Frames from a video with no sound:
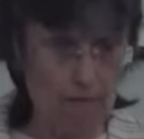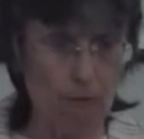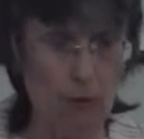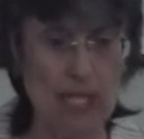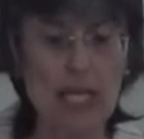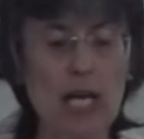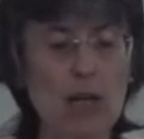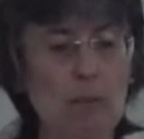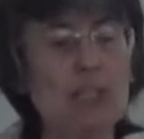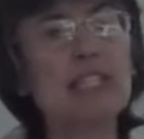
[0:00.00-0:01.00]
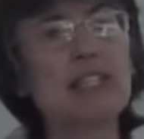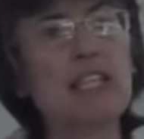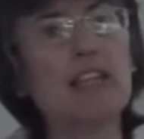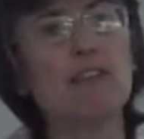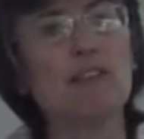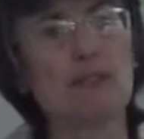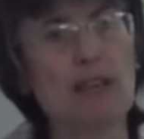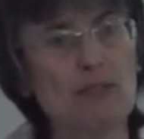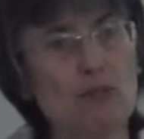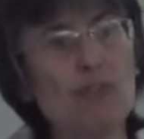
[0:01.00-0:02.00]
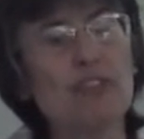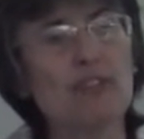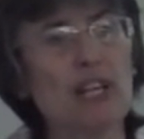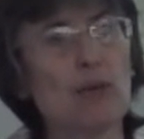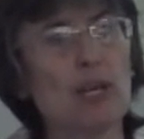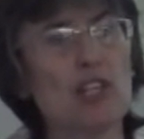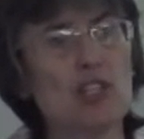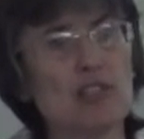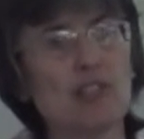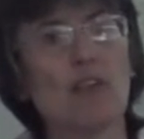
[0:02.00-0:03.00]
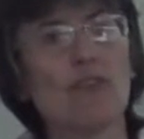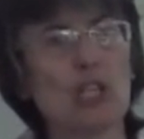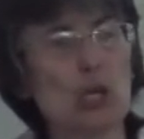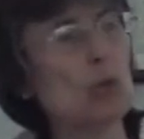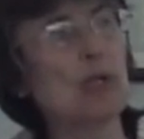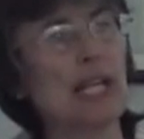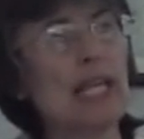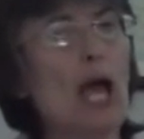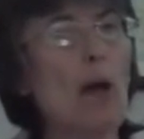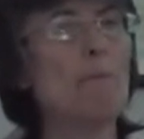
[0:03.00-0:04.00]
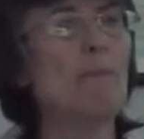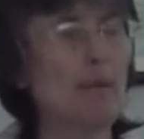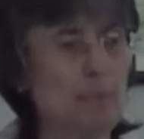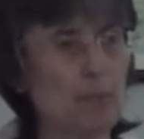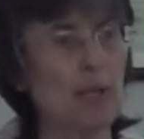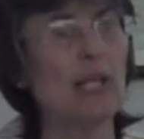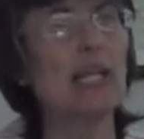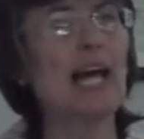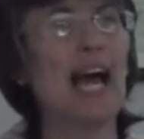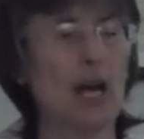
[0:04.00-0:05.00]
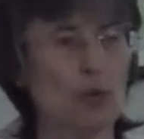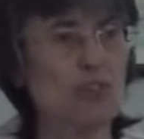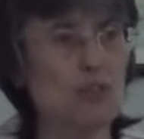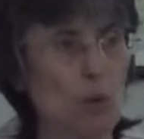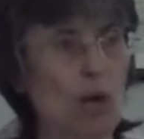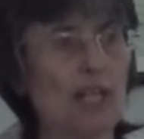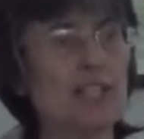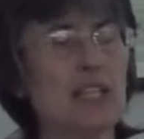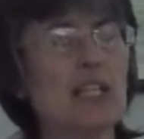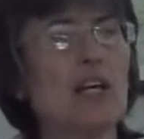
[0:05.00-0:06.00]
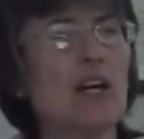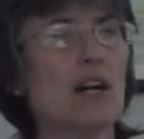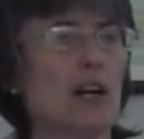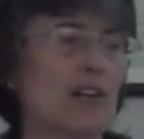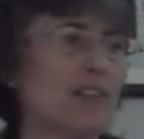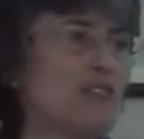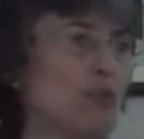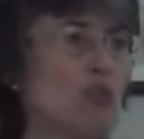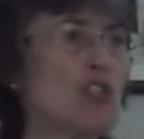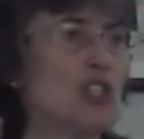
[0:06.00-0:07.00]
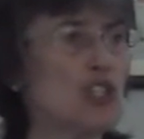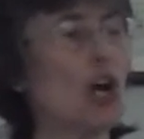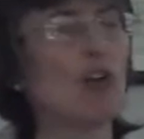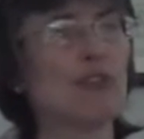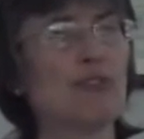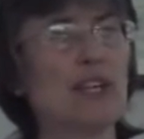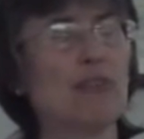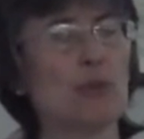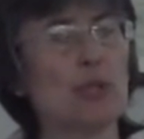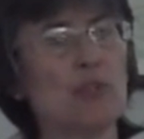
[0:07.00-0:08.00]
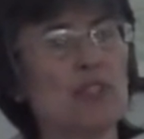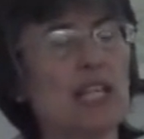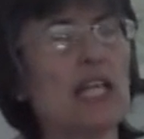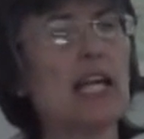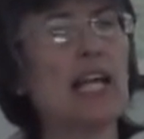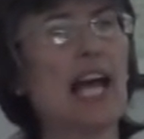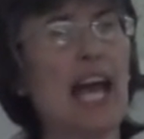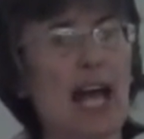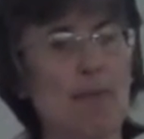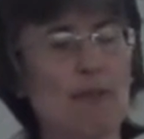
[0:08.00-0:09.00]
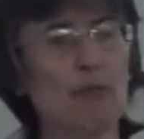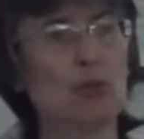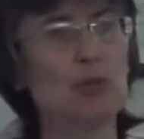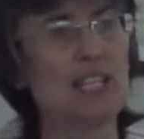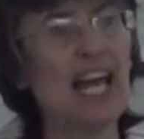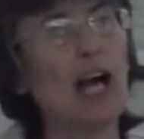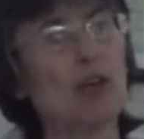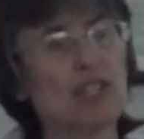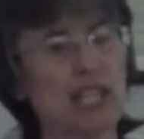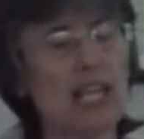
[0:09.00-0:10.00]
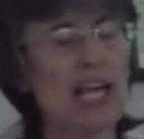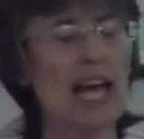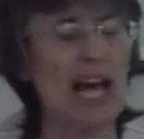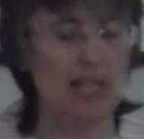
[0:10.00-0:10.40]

fully. But the Griffiths valuation is not the only mappable house quality or social geography if we're using housing